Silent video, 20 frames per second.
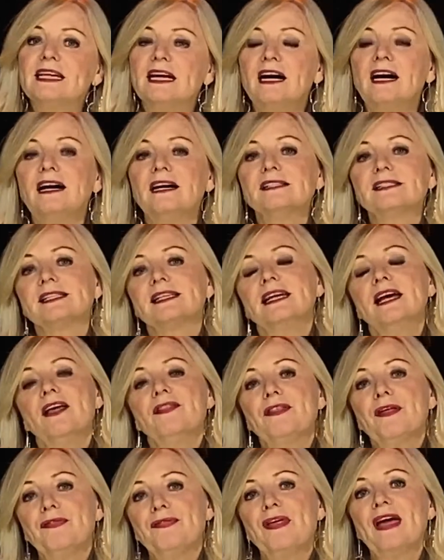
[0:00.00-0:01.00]
cars,
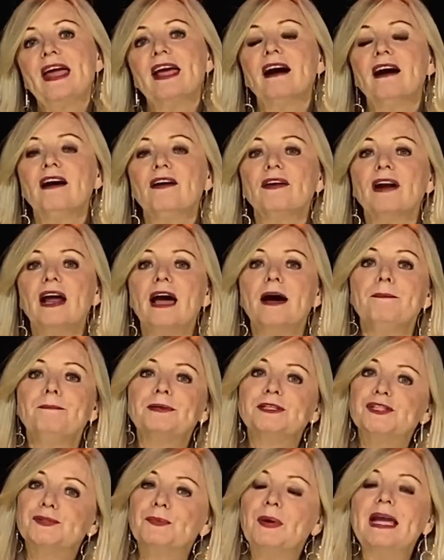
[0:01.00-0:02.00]
that they are
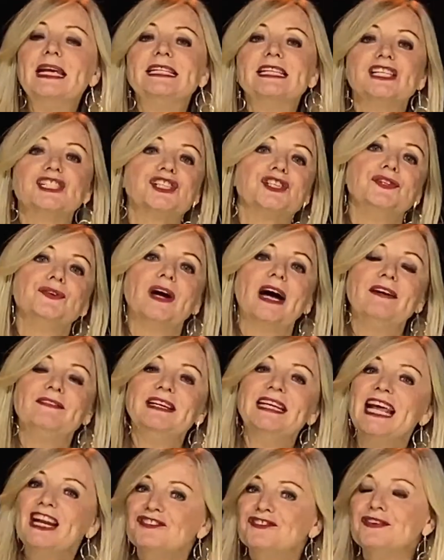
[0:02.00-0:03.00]
persuaded to have
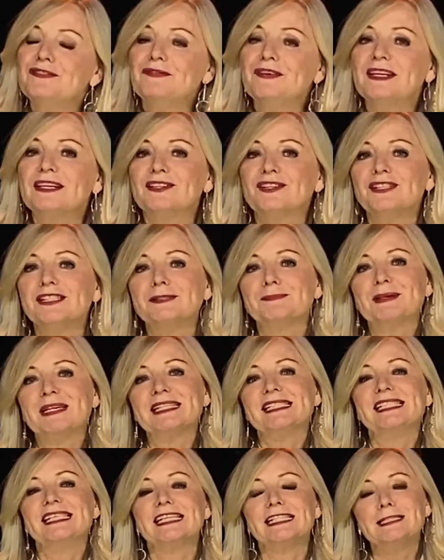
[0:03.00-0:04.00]
electric vehicles, because
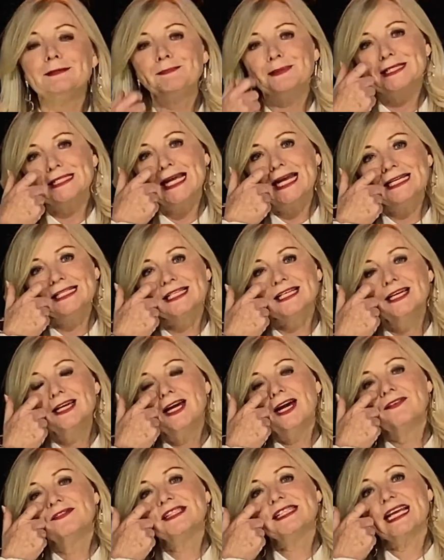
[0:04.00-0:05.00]
60%
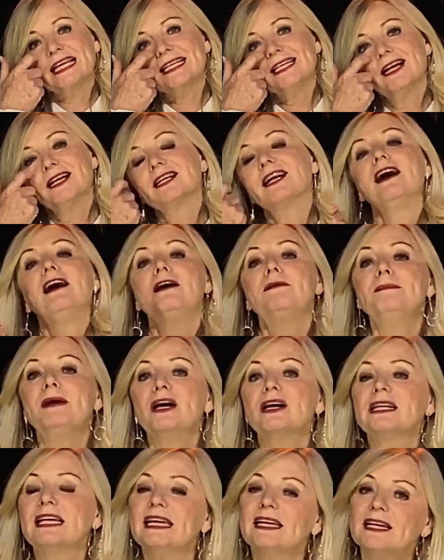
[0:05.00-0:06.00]
of the second-hand car
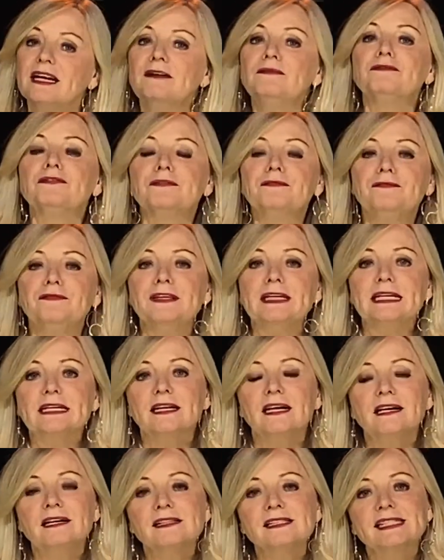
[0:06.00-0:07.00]
market come from fleet
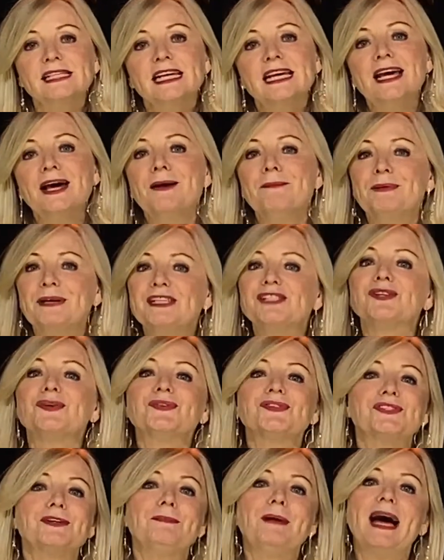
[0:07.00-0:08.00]
cars. But it's
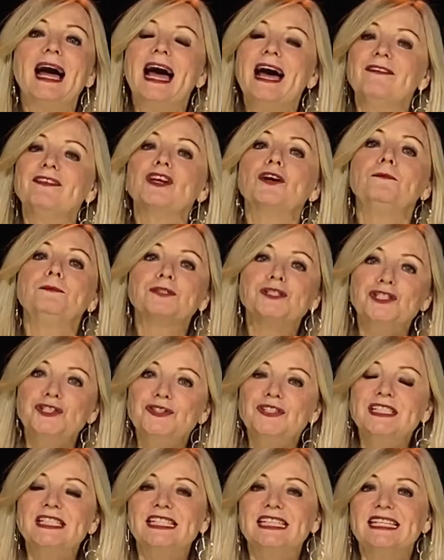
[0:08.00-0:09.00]
also about having
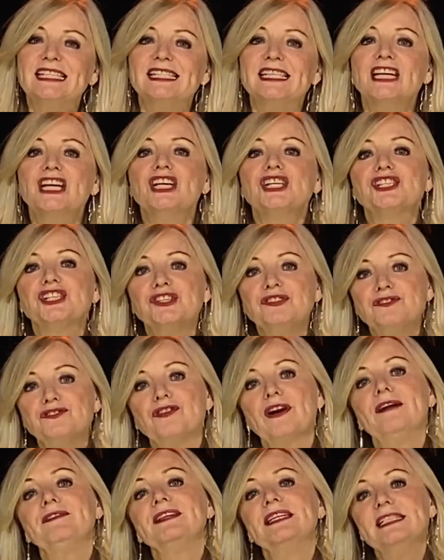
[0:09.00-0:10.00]
opportunities to
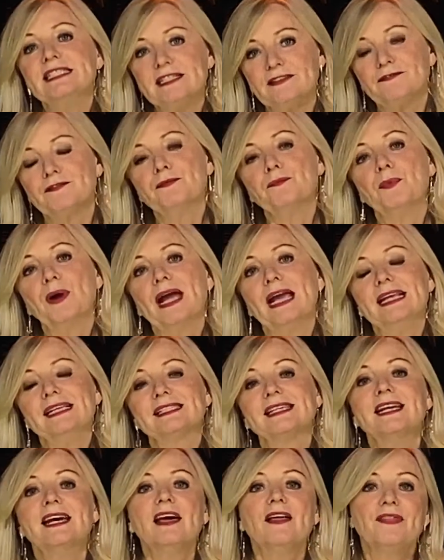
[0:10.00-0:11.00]
travel in different ways.
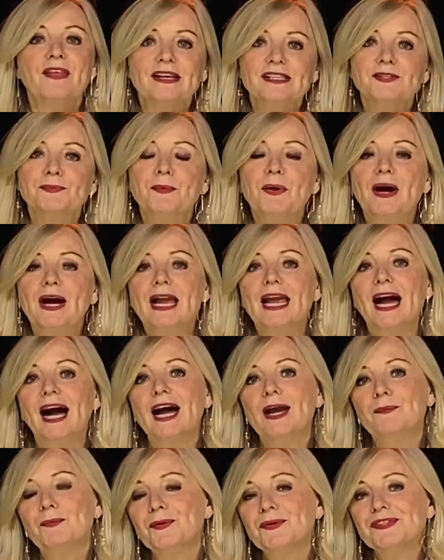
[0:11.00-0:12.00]
That's why I
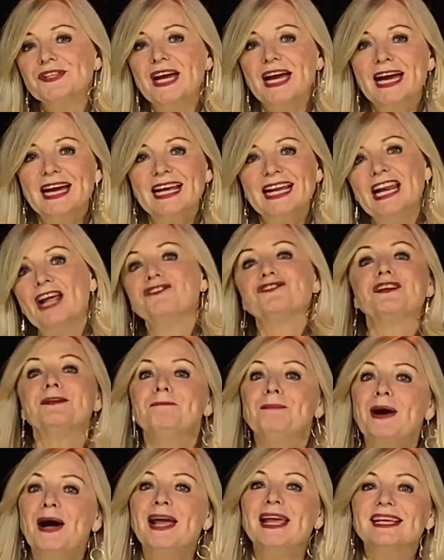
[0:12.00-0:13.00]
want electric
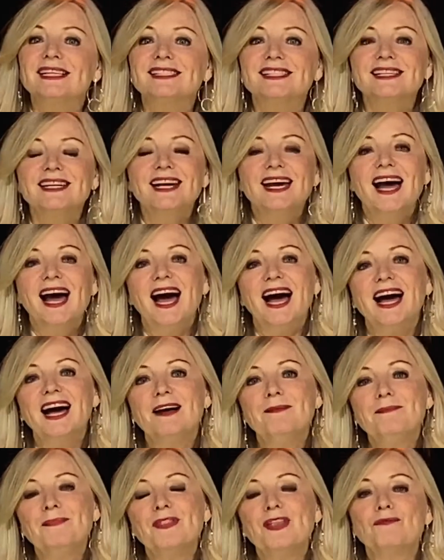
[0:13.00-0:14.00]
bikes
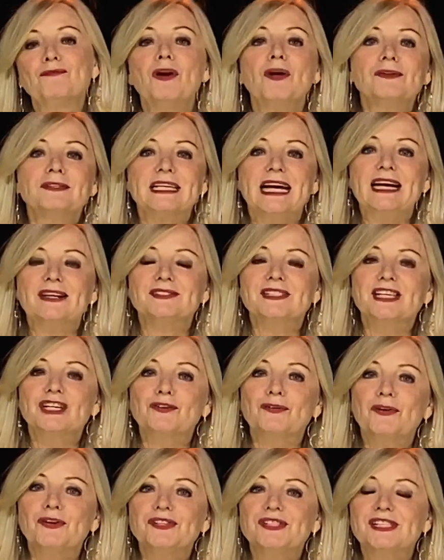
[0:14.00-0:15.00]
rolled out
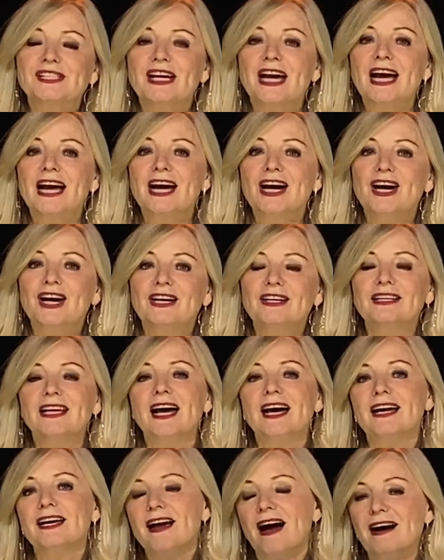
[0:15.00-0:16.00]
across
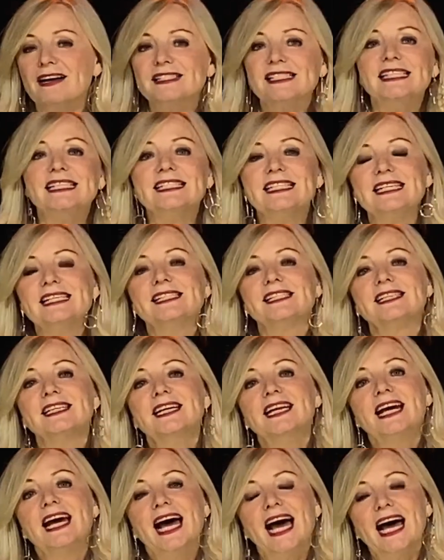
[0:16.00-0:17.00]
our cities
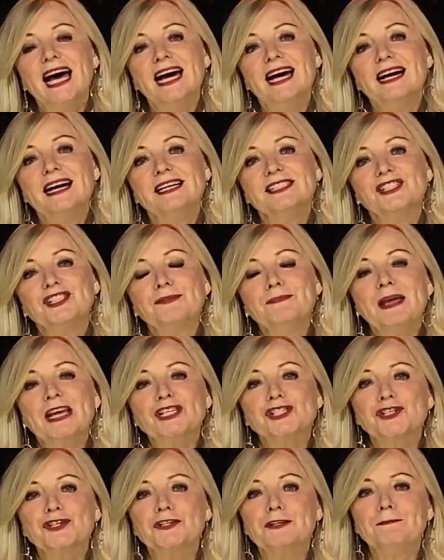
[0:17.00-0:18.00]
to make
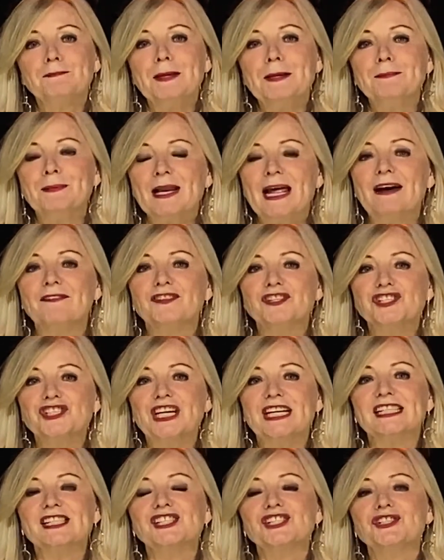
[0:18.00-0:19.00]
sure that people have the
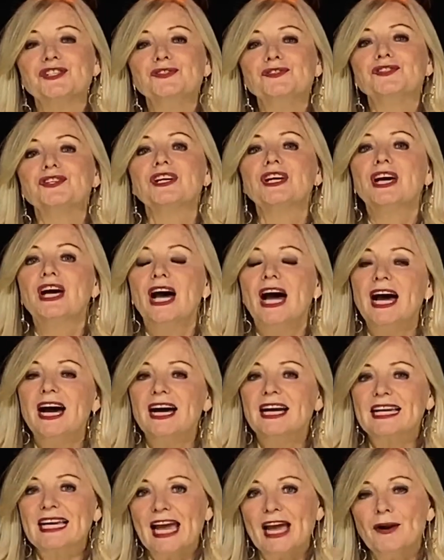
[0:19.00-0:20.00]
chance to
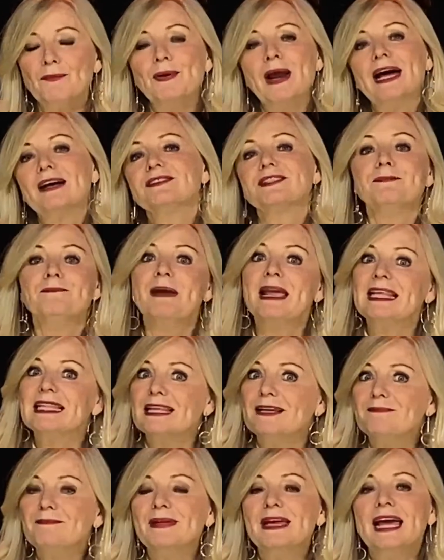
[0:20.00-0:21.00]
get around and make
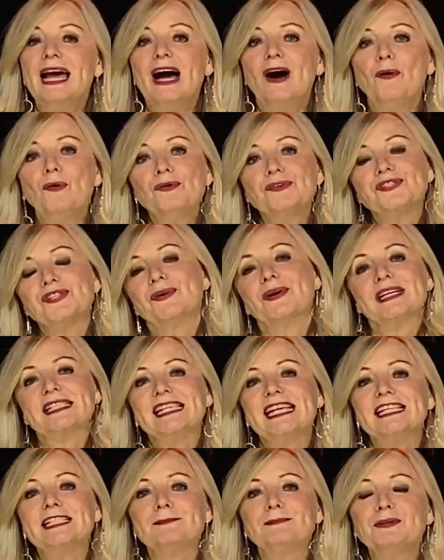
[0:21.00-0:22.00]
them also
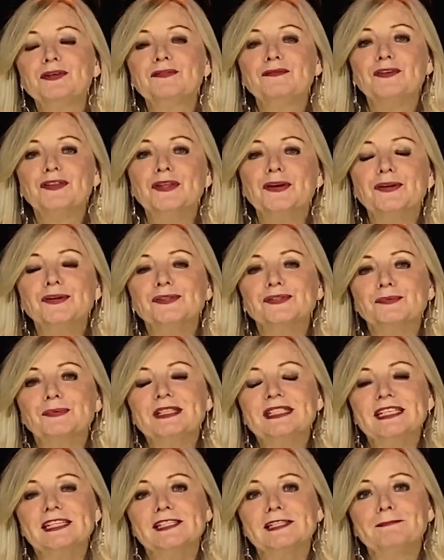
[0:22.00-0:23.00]
accessible for those
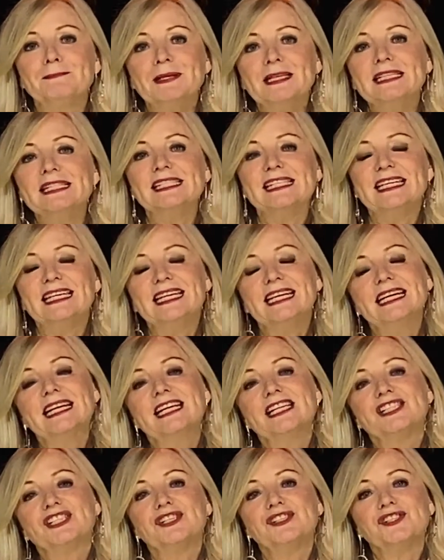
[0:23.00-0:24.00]
with disability,
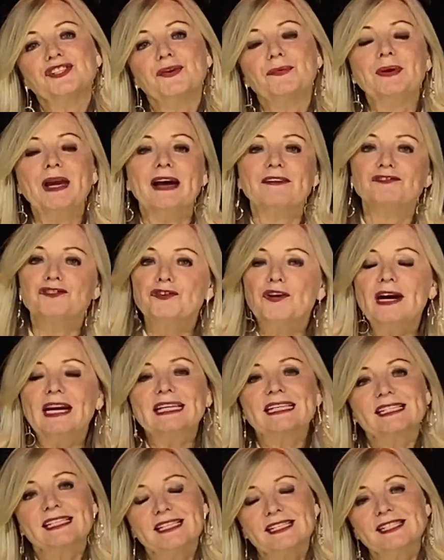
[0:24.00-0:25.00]
so we have
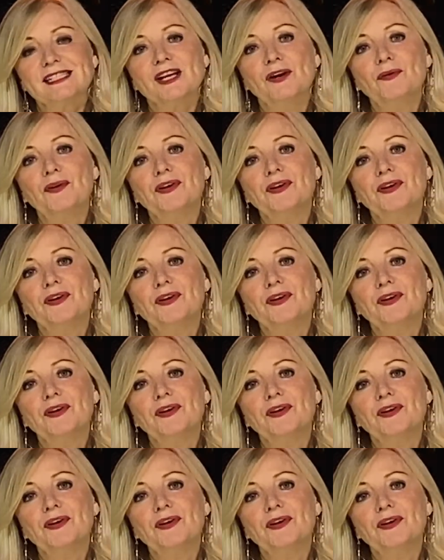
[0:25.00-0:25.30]
trikes and so